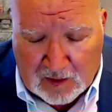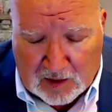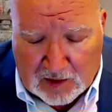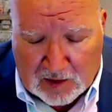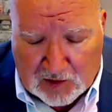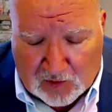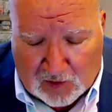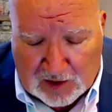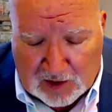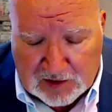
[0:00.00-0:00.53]

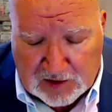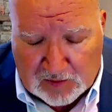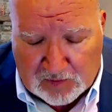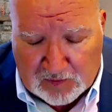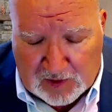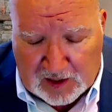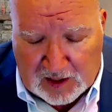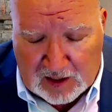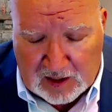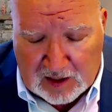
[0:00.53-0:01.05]
so as to
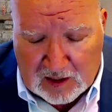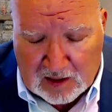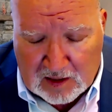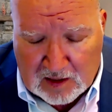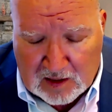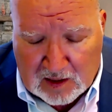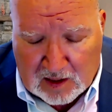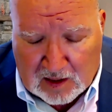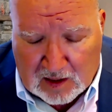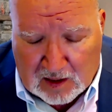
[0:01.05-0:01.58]
be
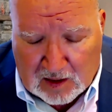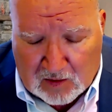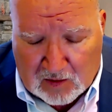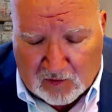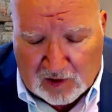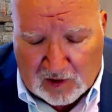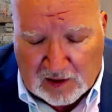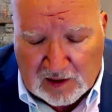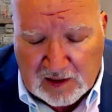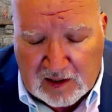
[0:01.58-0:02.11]

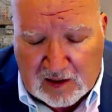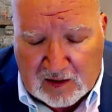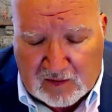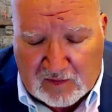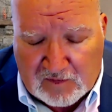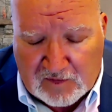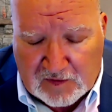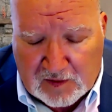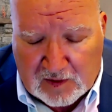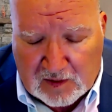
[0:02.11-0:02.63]

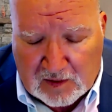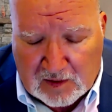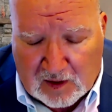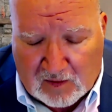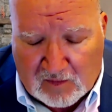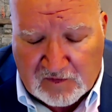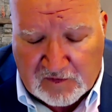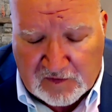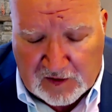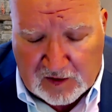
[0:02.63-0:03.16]
relieved
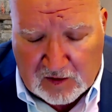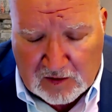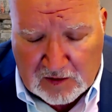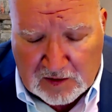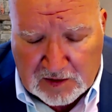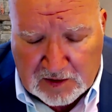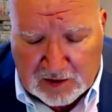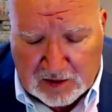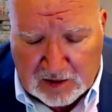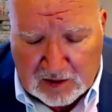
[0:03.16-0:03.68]
of
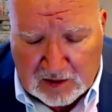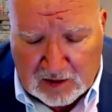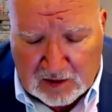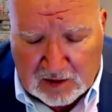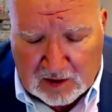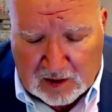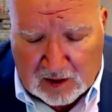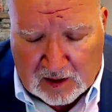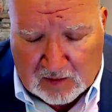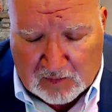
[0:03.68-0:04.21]
fears
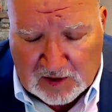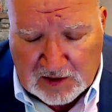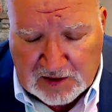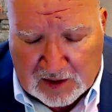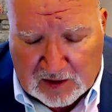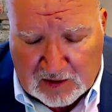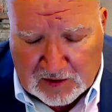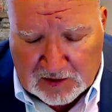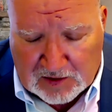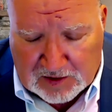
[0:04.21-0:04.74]
and
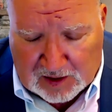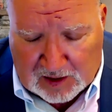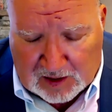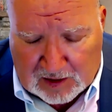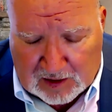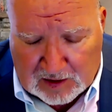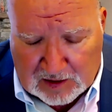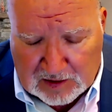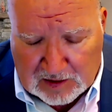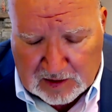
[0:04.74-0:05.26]

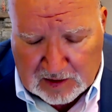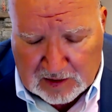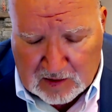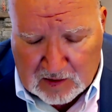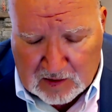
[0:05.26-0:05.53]
misunderstandings